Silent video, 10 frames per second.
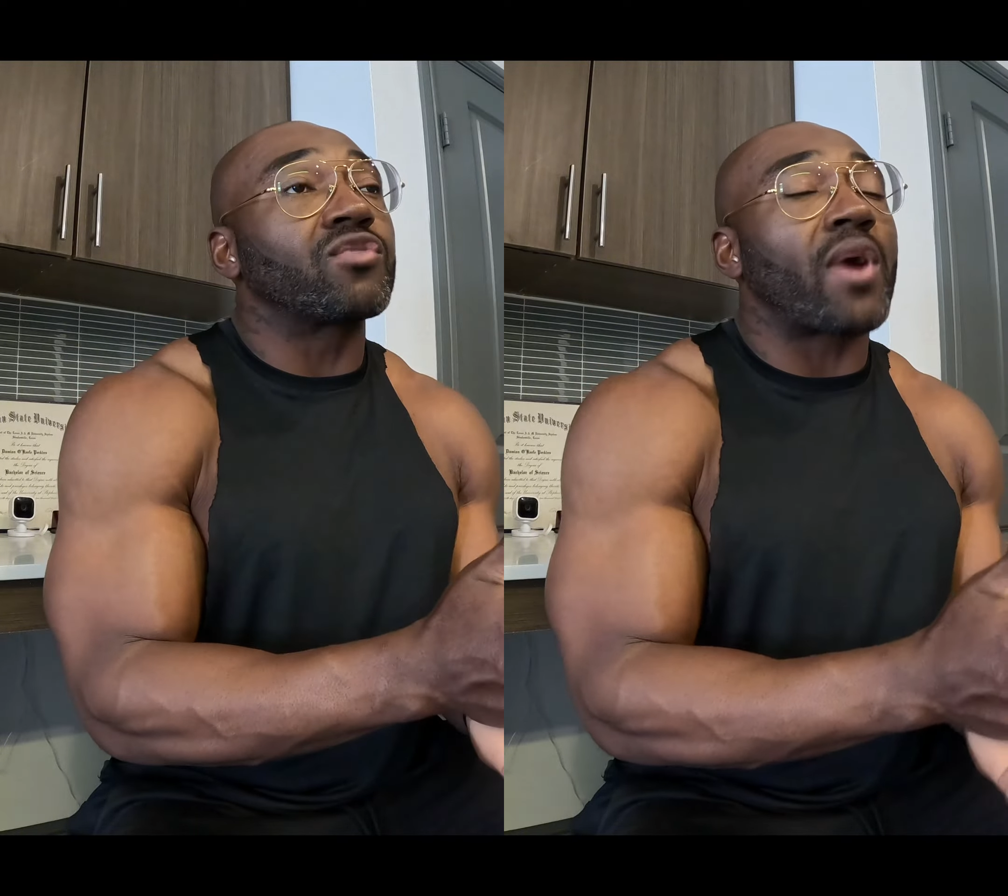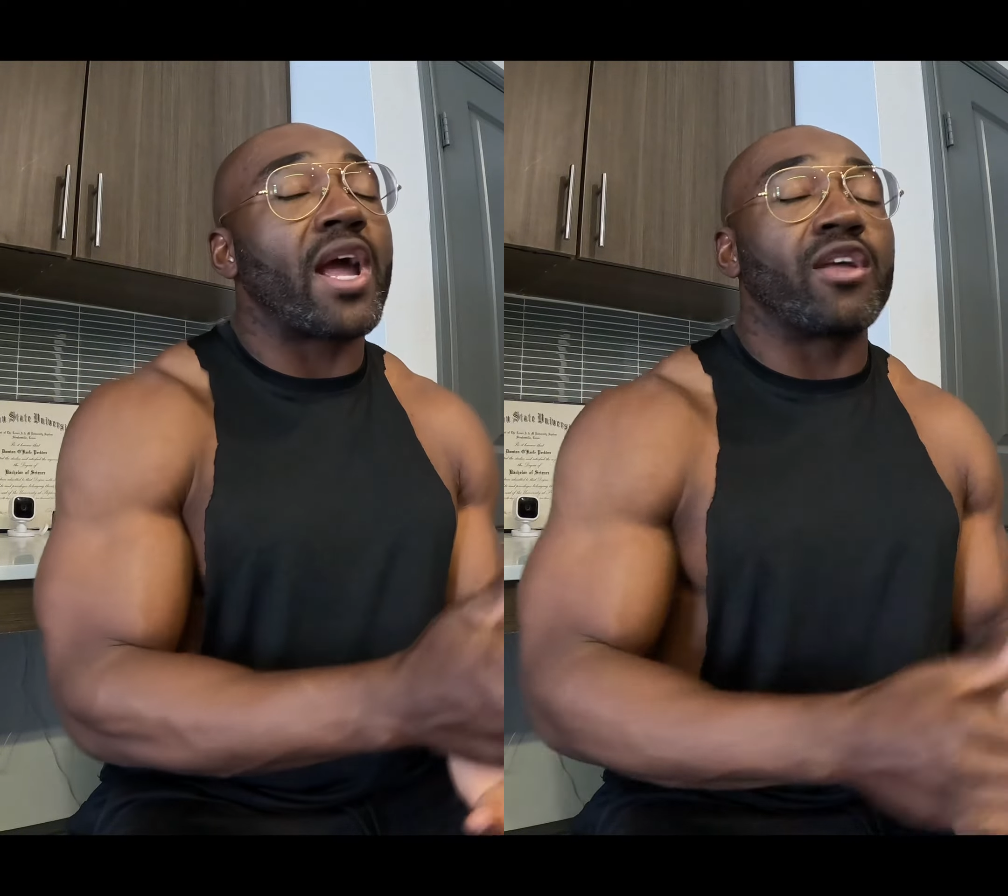
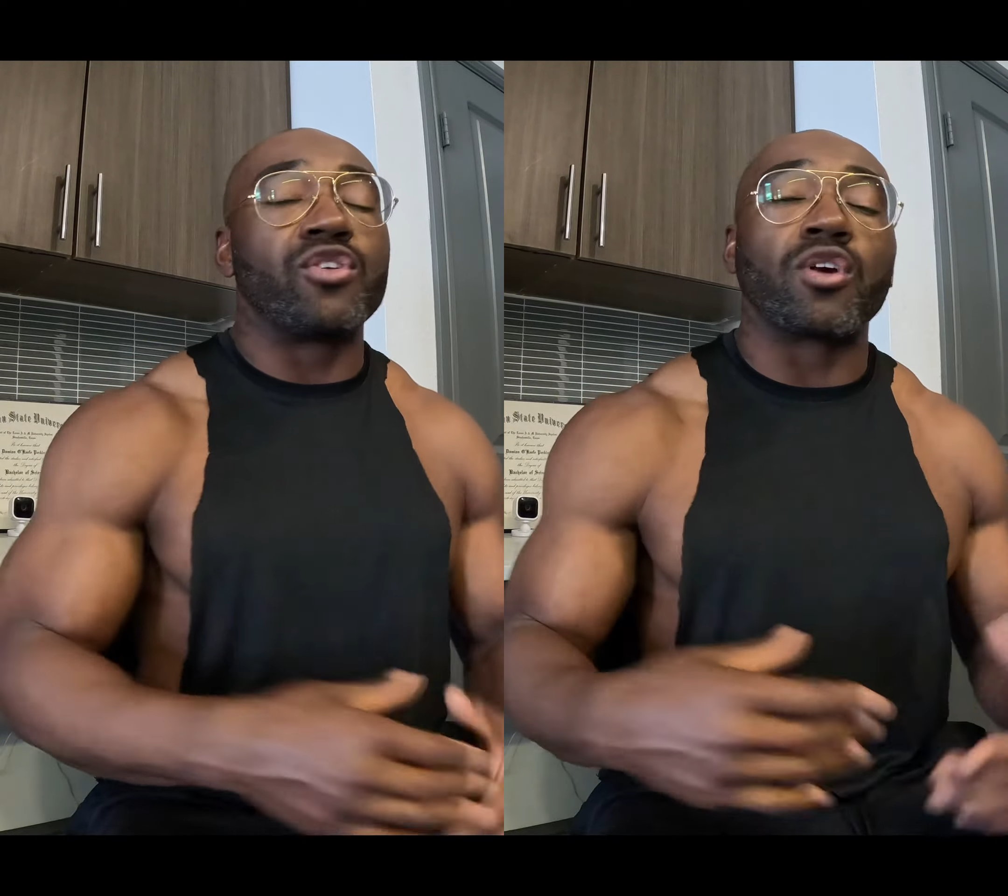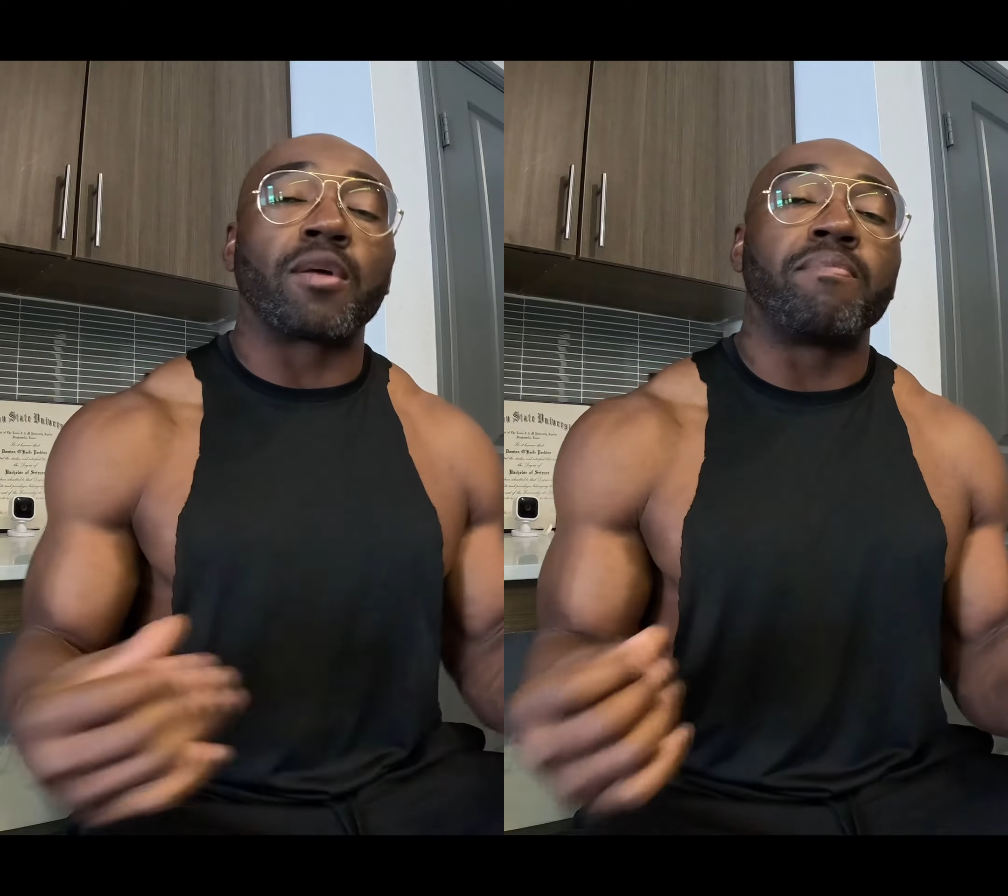right,
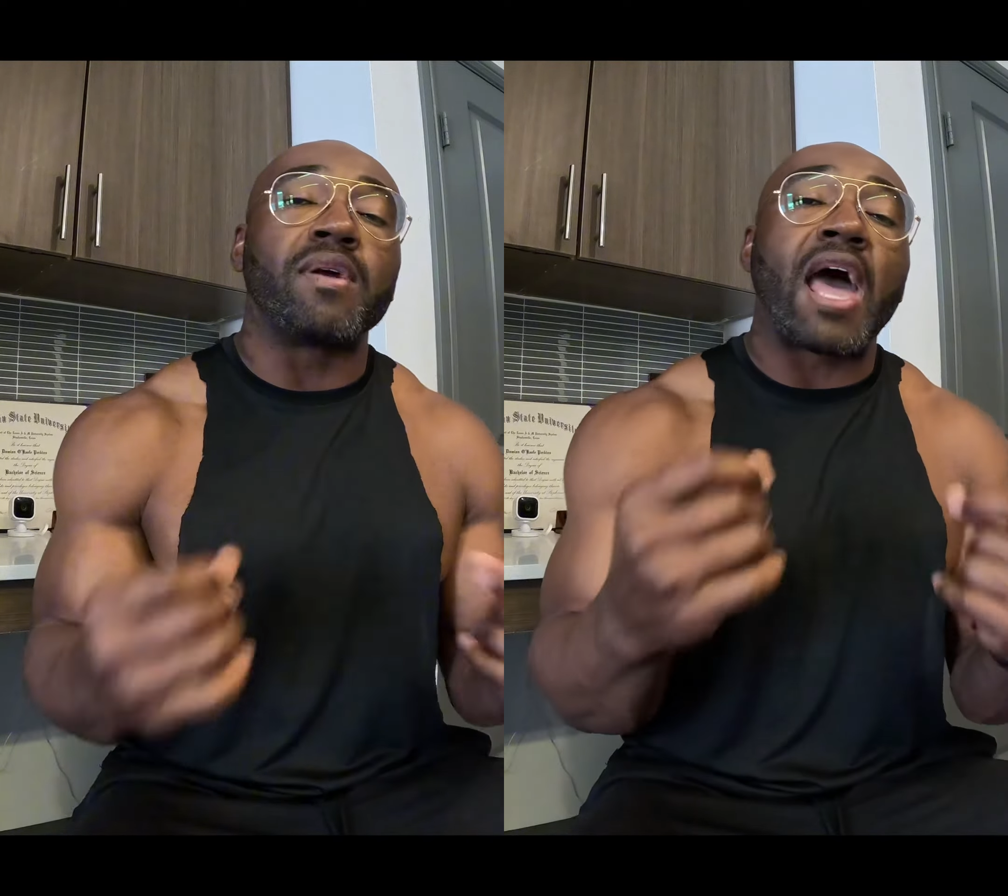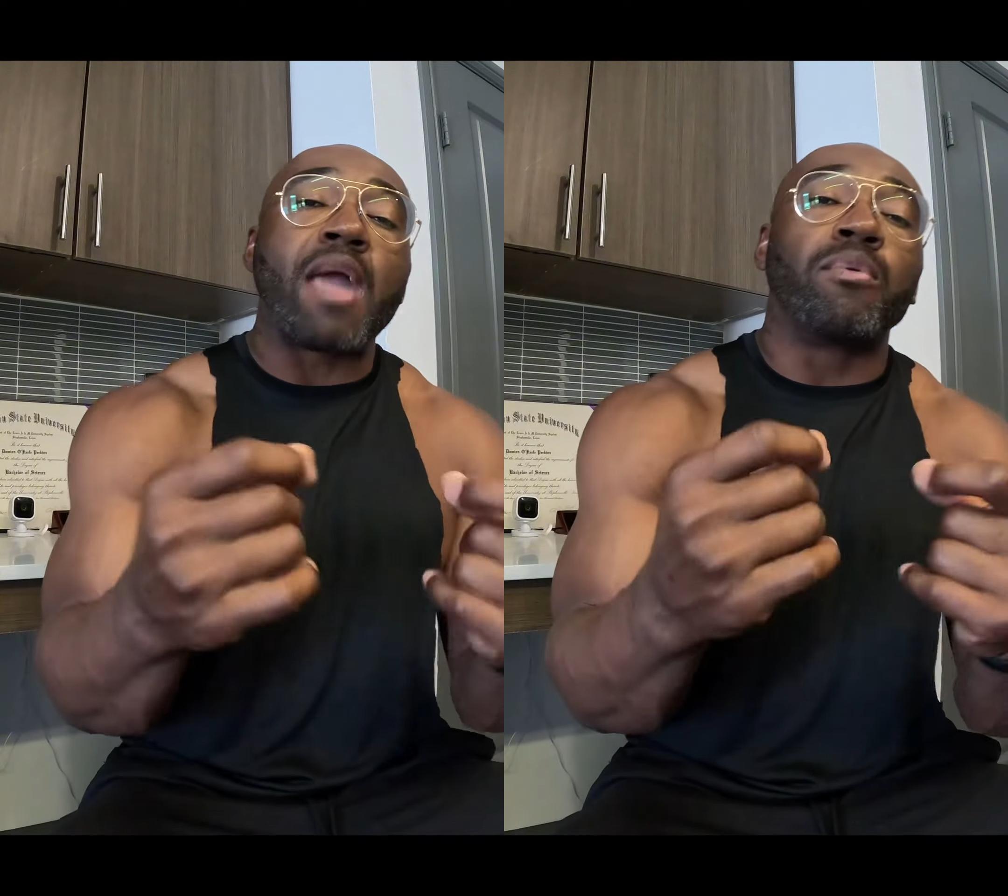you're gonna
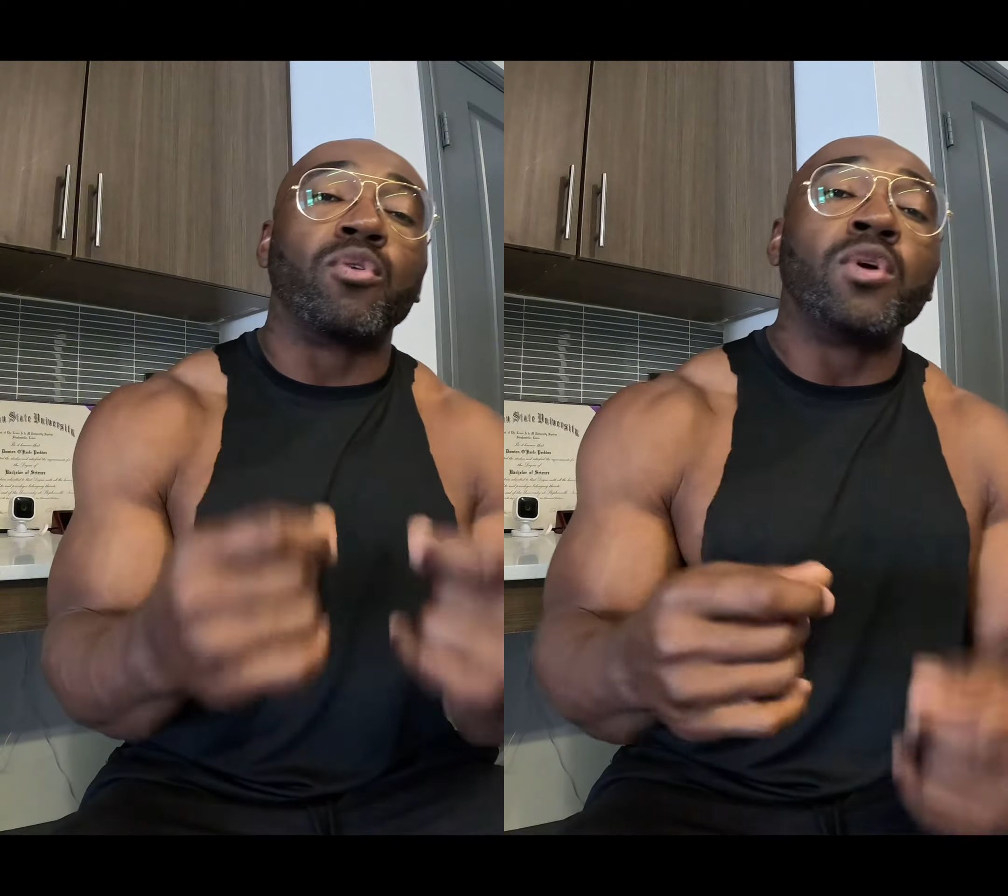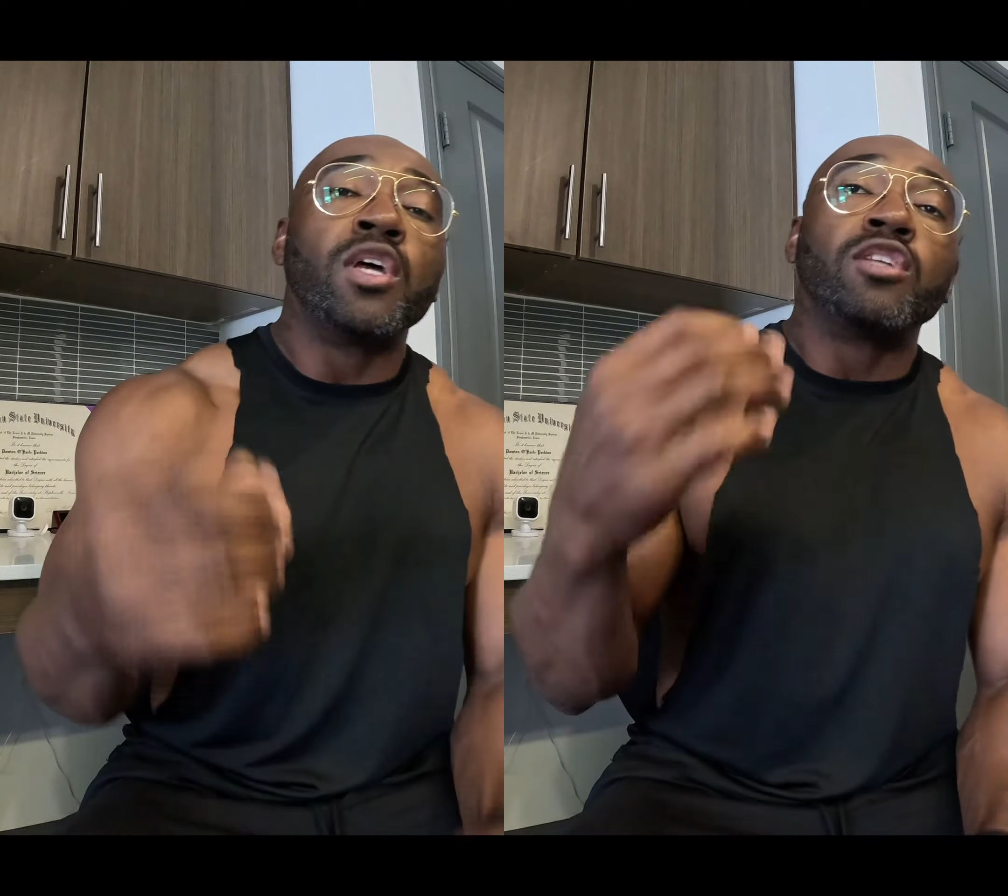be able